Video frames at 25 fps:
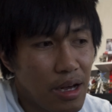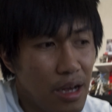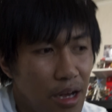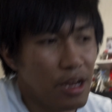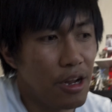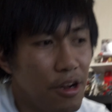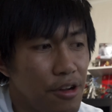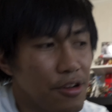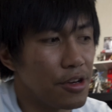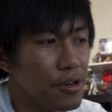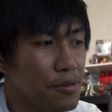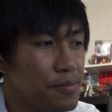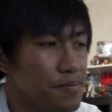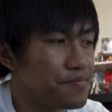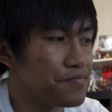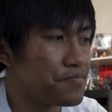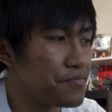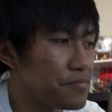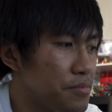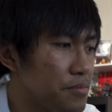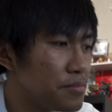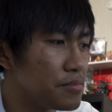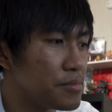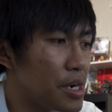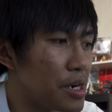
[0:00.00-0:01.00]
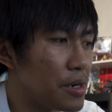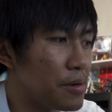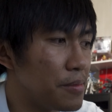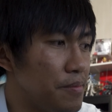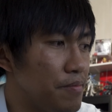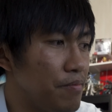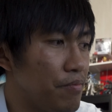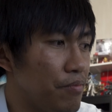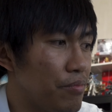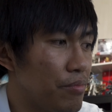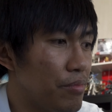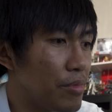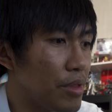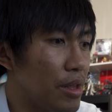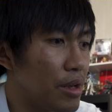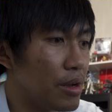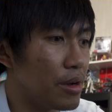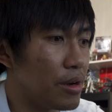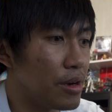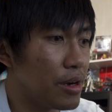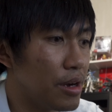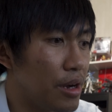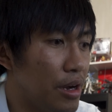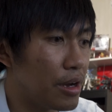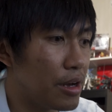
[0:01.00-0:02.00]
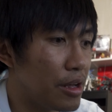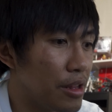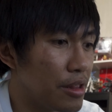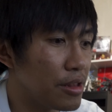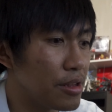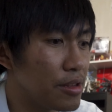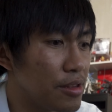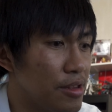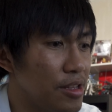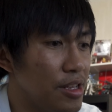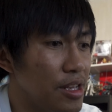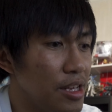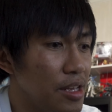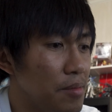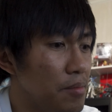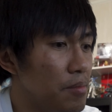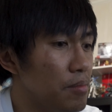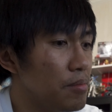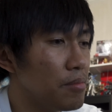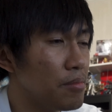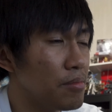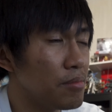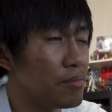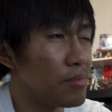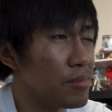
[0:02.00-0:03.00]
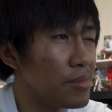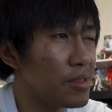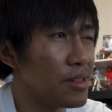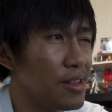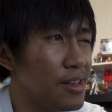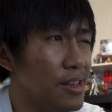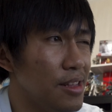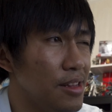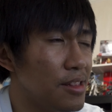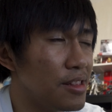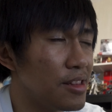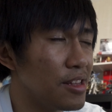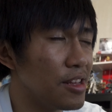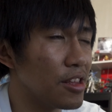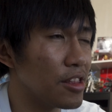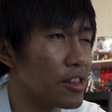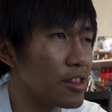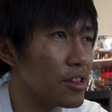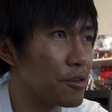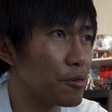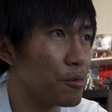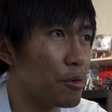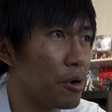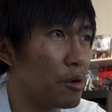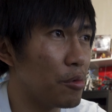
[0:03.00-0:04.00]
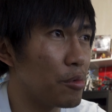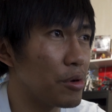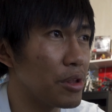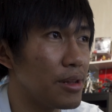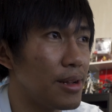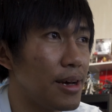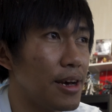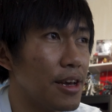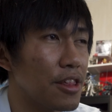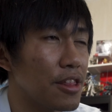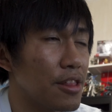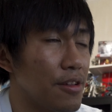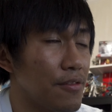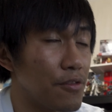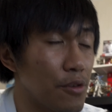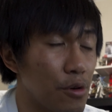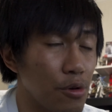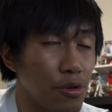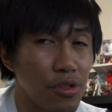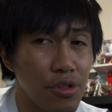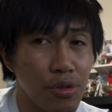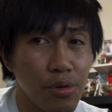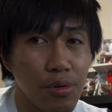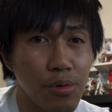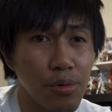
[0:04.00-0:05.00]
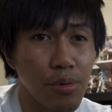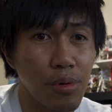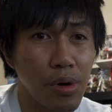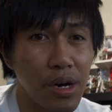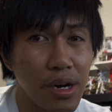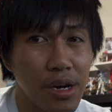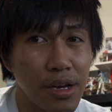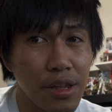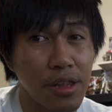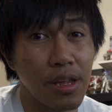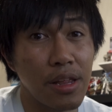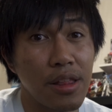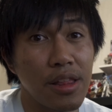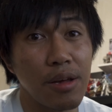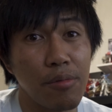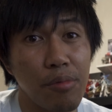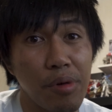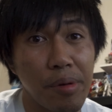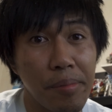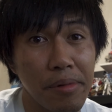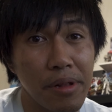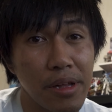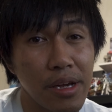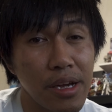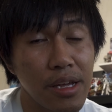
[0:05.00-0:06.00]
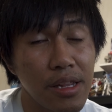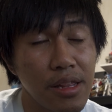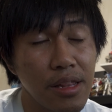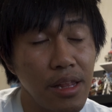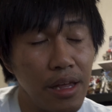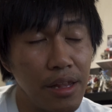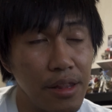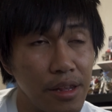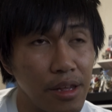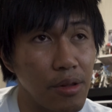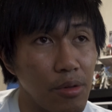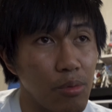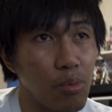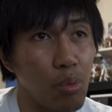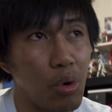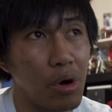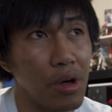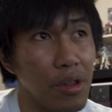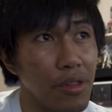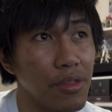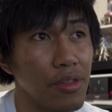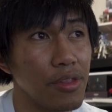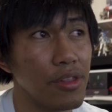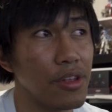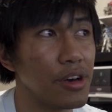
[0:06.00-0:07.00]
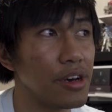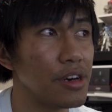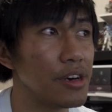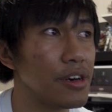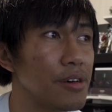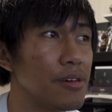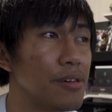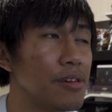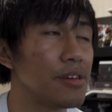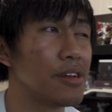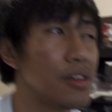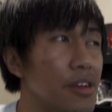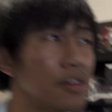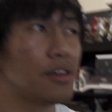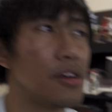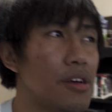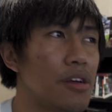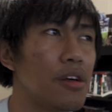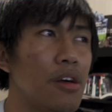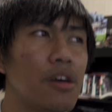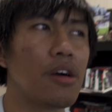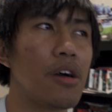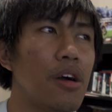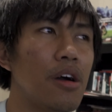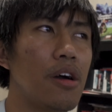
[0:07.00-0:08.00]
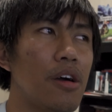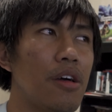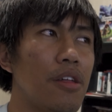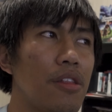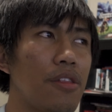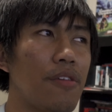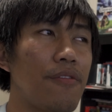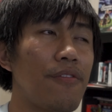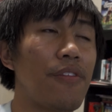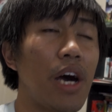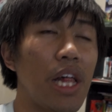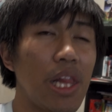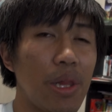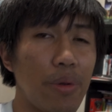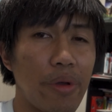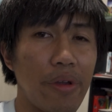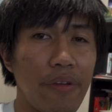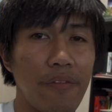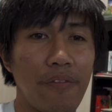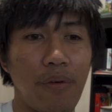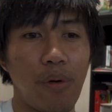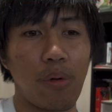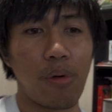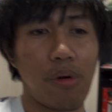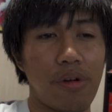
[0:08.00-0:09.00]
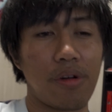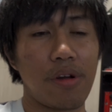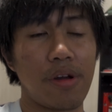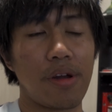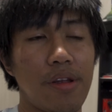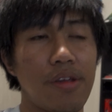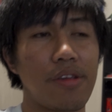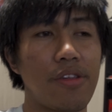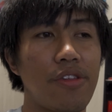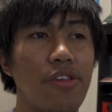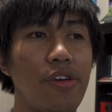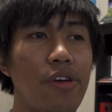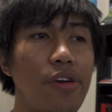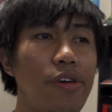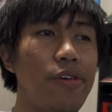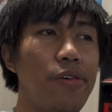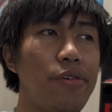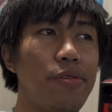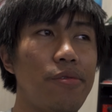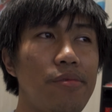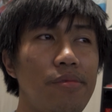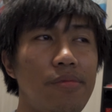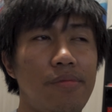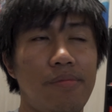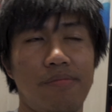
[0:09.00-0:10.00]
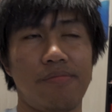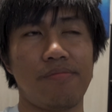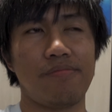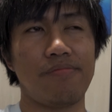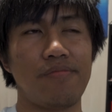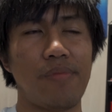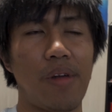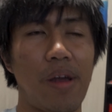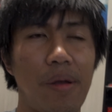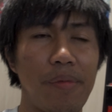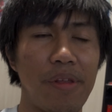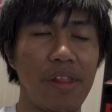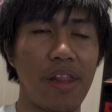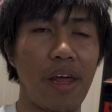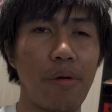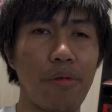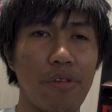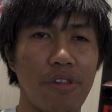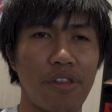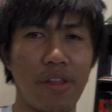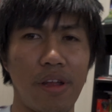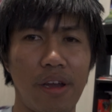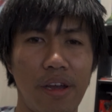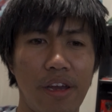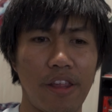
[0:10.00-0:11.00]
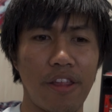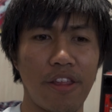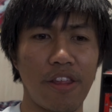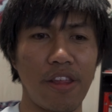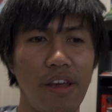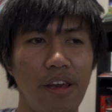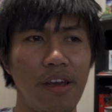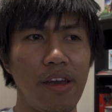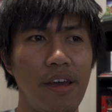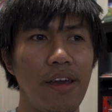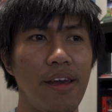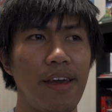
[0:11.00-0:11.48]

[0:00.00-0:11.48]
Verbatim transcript: I don't know, but uh, the team did decently well. We lost the first two uh, sets that we played, and then won the the following four. So, I mean, that was nice.